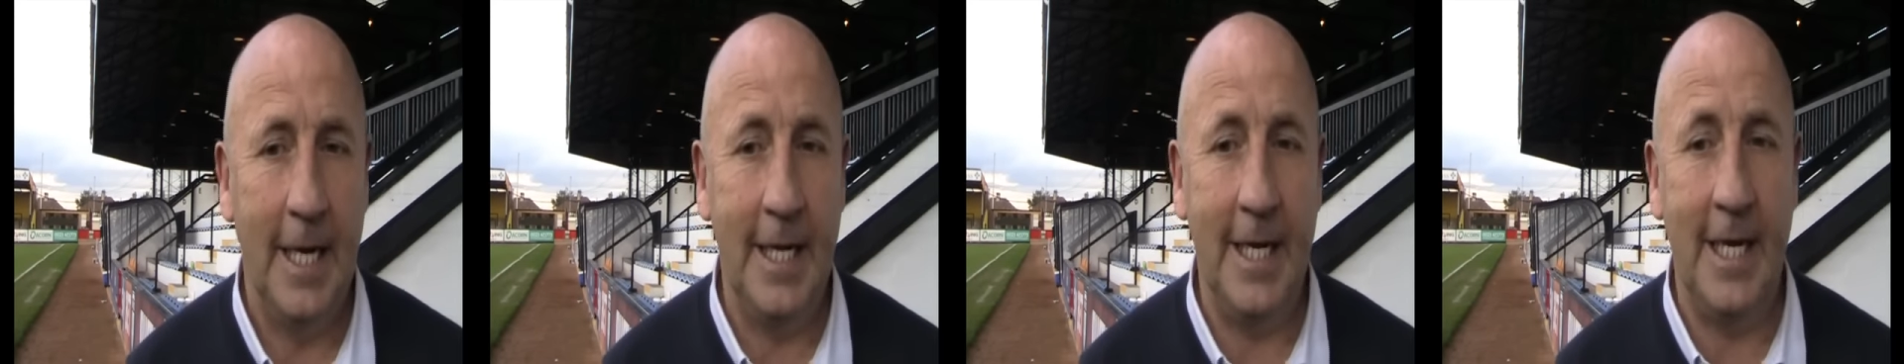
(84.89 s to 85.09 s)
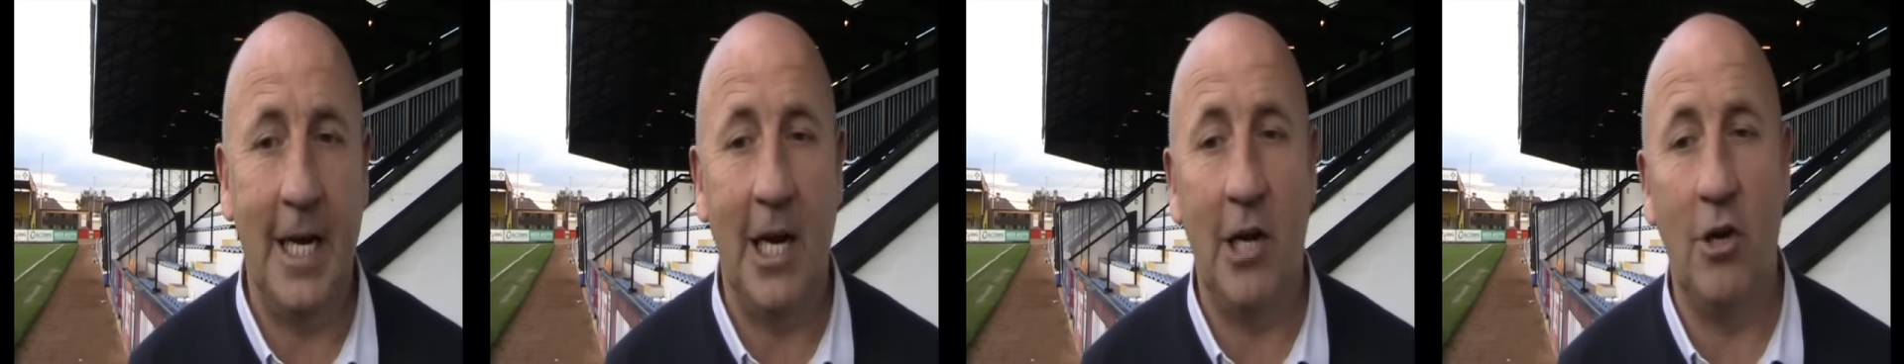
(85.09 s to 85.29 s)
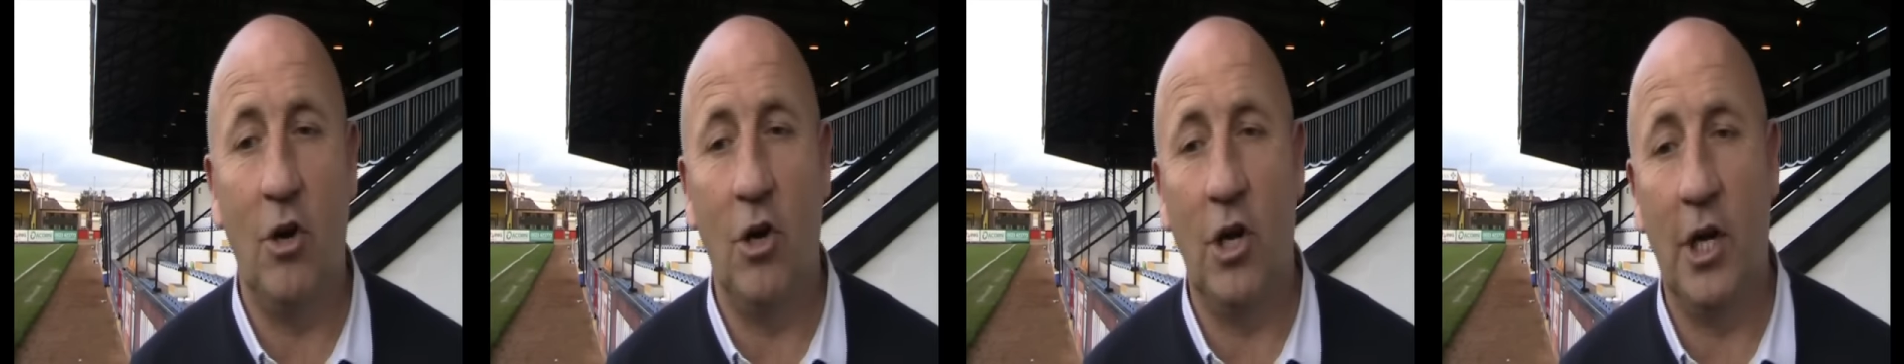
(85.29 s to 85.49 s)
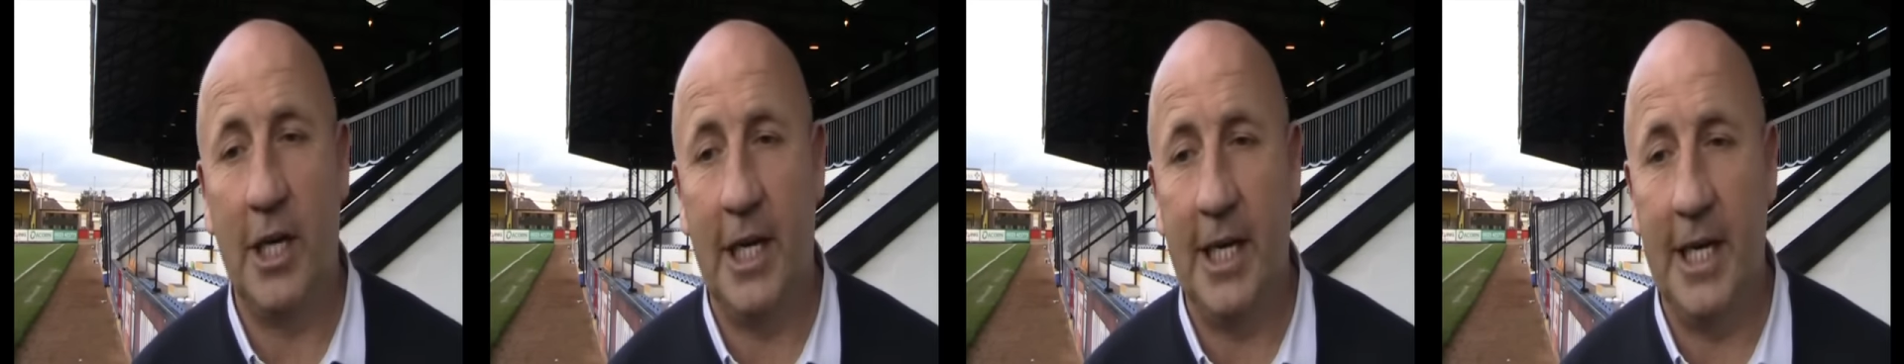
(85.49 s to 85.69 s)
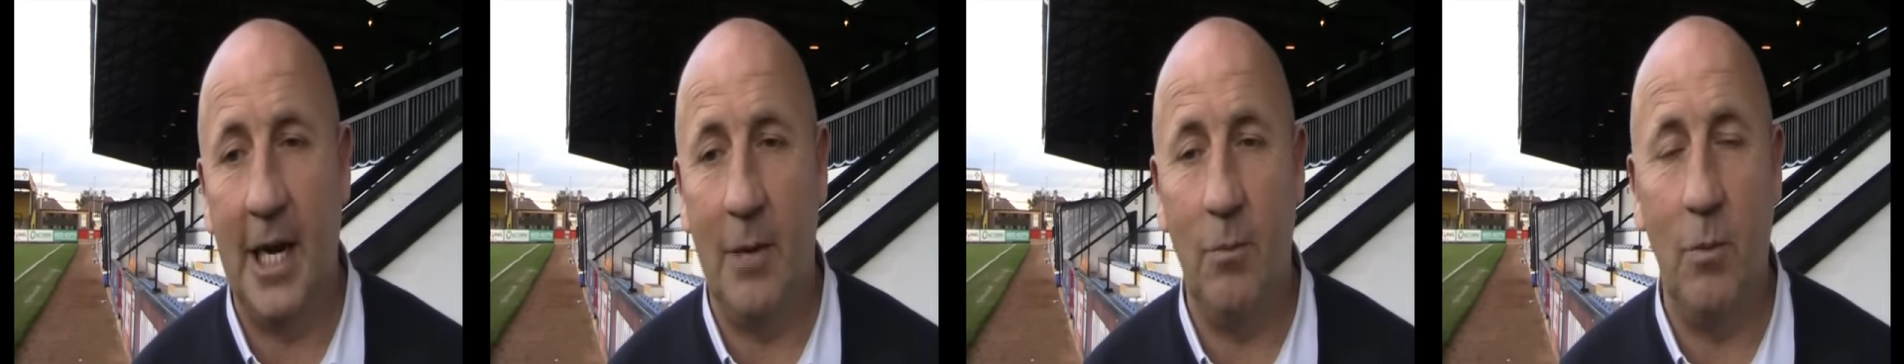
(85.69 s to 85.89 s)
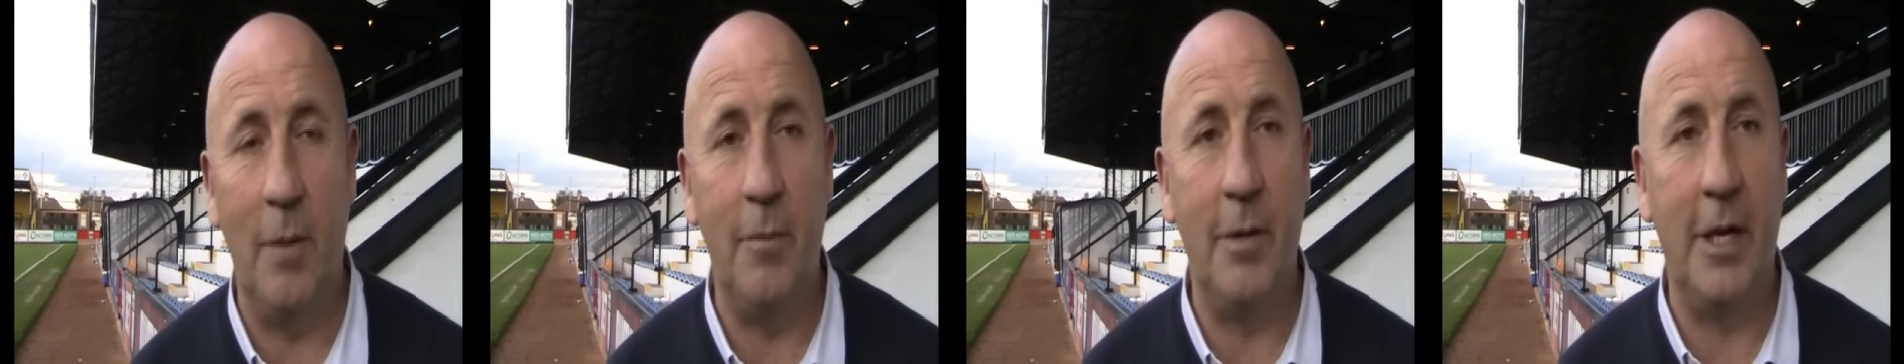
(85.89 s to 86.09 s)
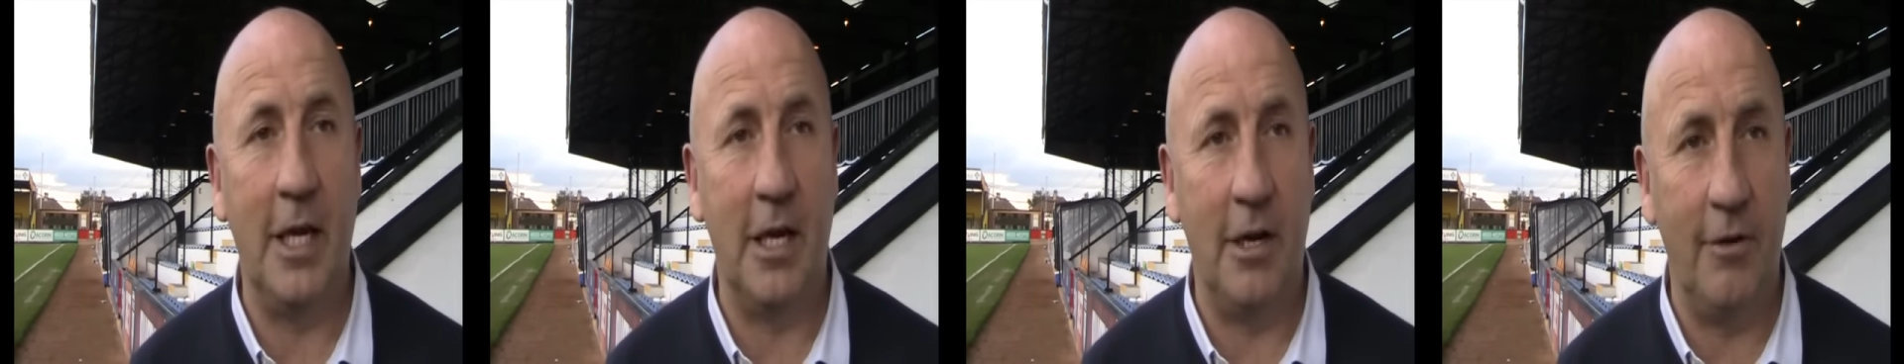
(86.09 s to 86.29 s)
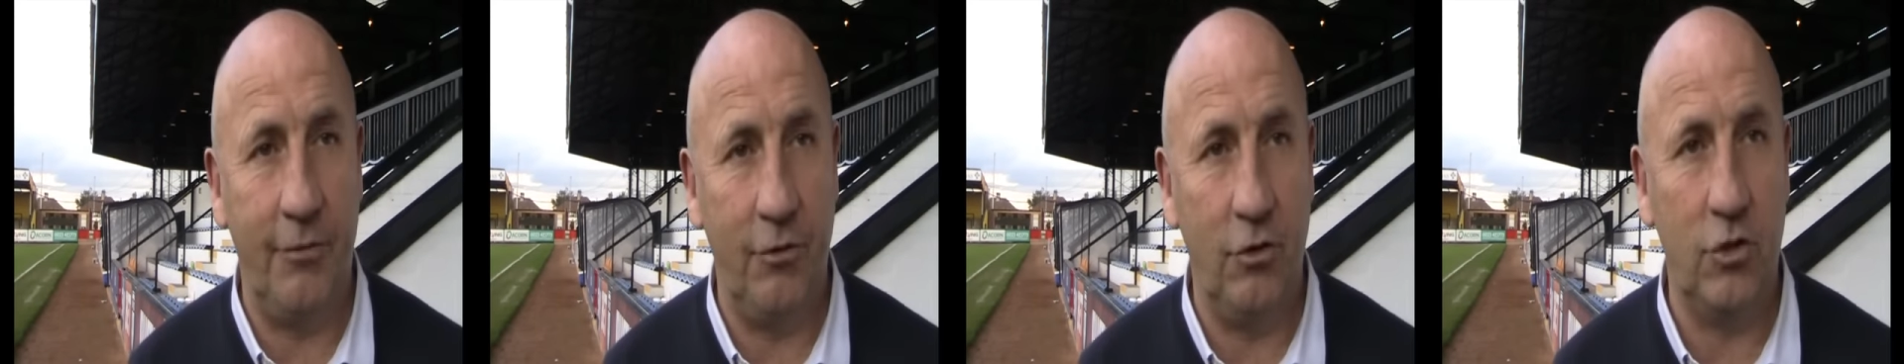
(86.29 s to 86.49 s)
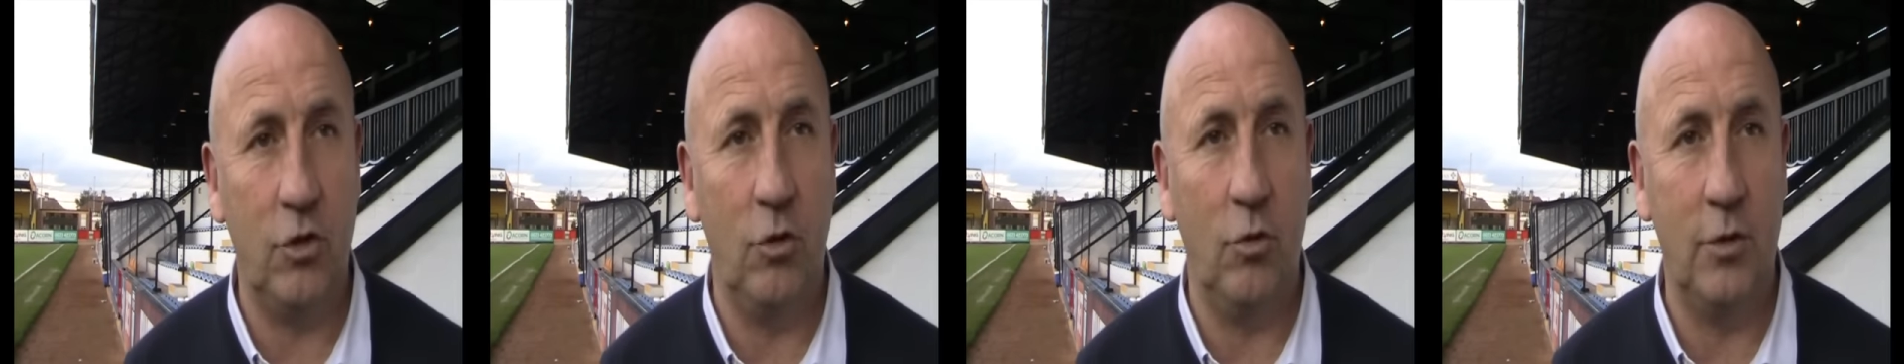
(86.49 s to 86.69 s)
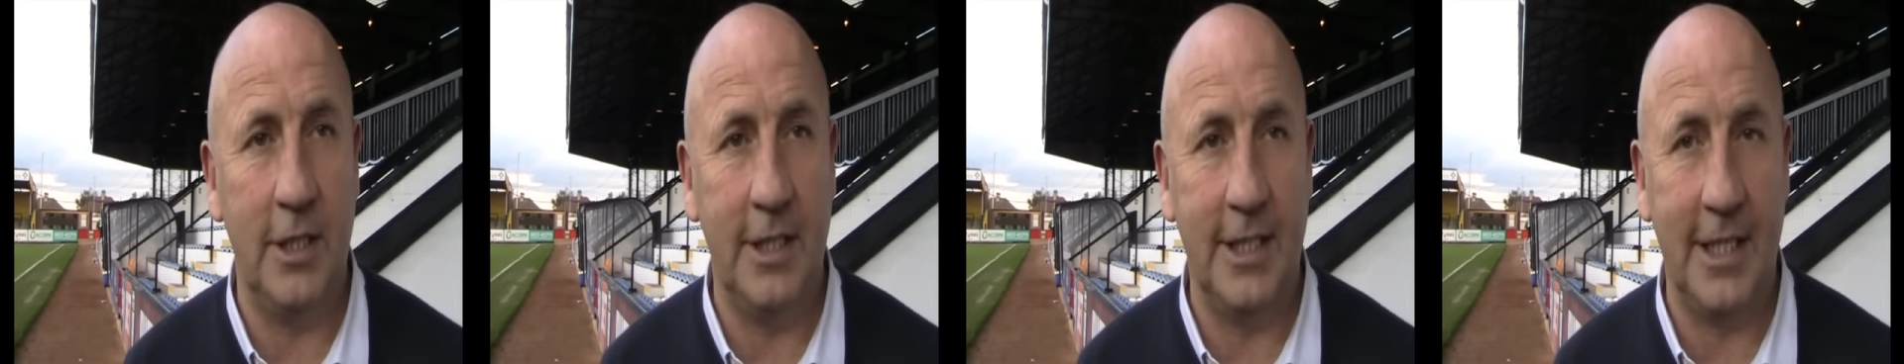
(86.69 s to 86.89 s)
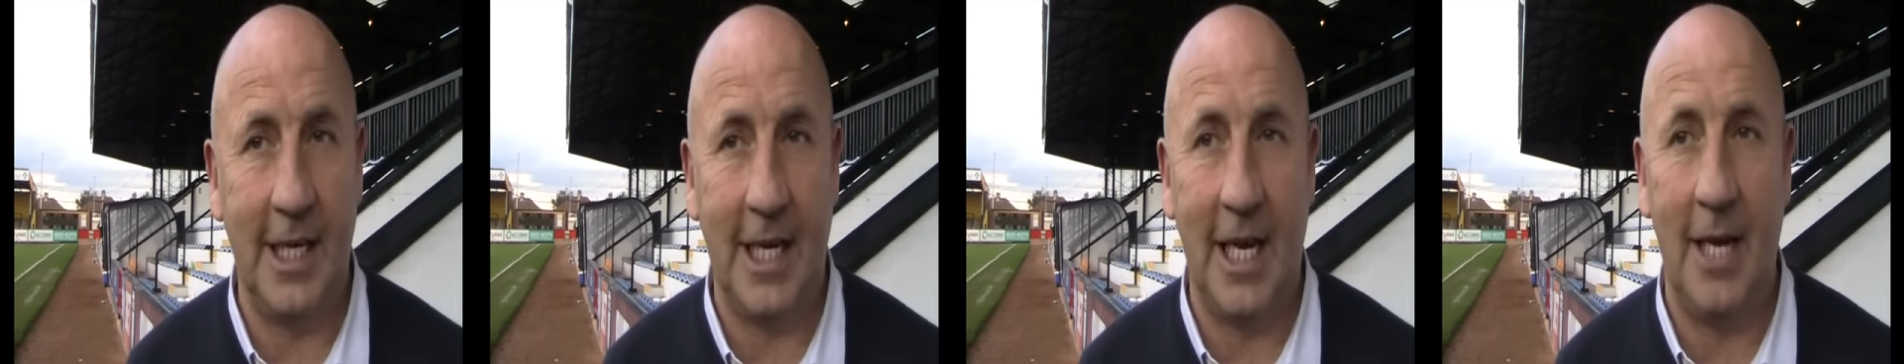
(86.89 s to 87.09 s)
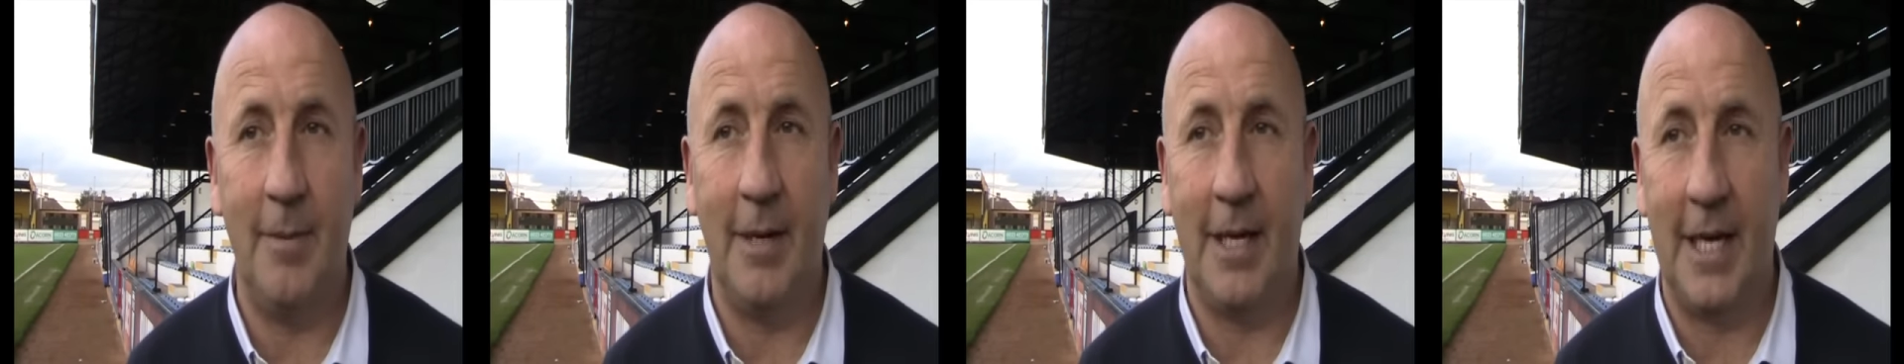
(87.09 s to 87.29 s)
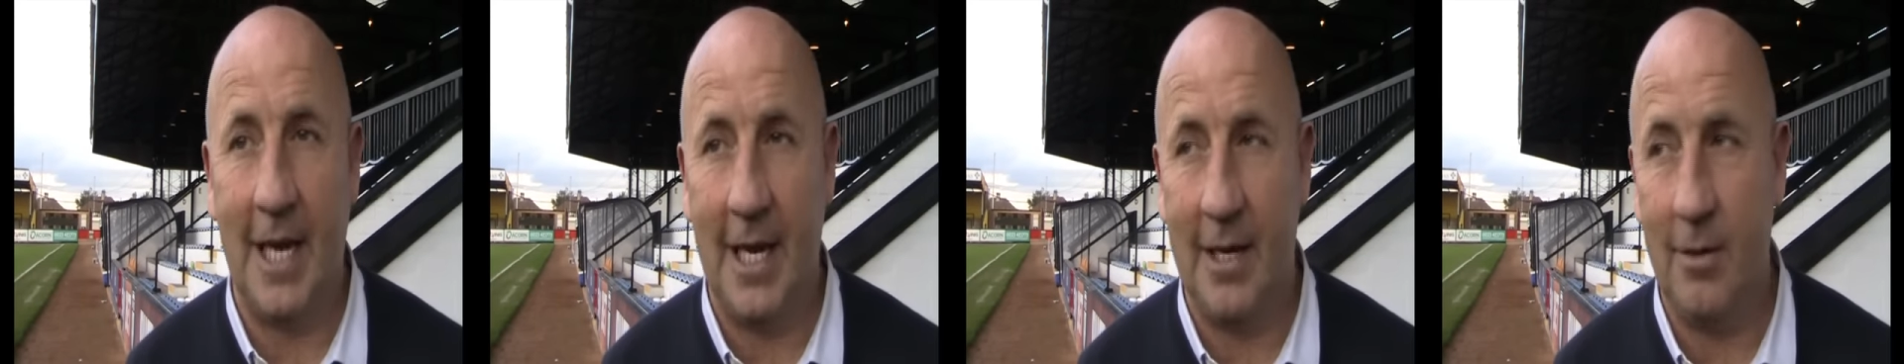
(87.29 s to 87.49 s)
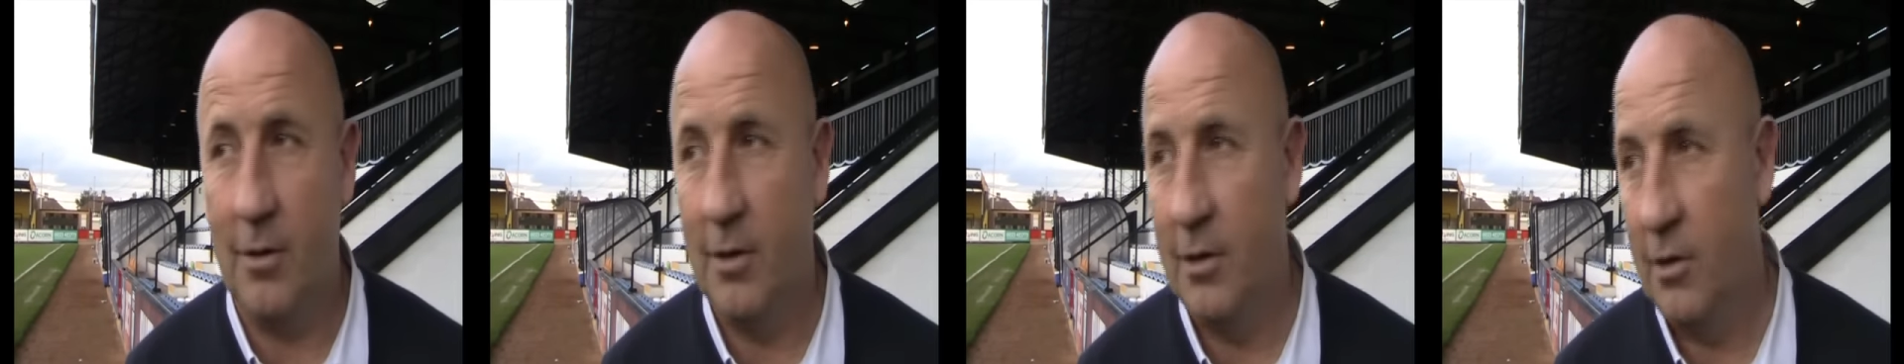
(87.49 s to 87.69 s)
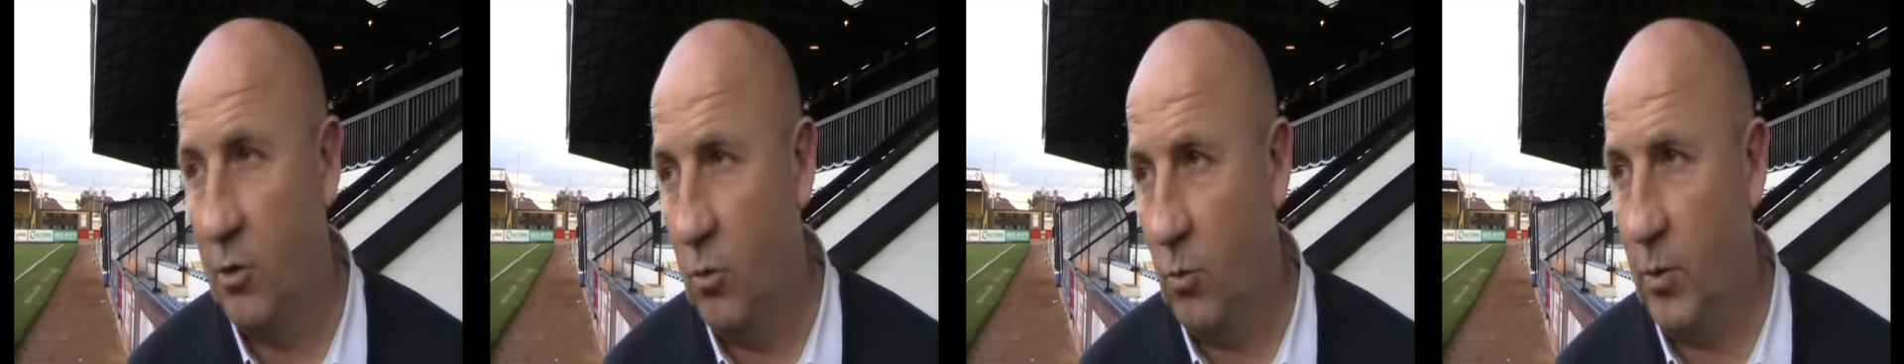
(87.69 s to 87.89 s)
And then ironically, then when we get our foothold into the game again,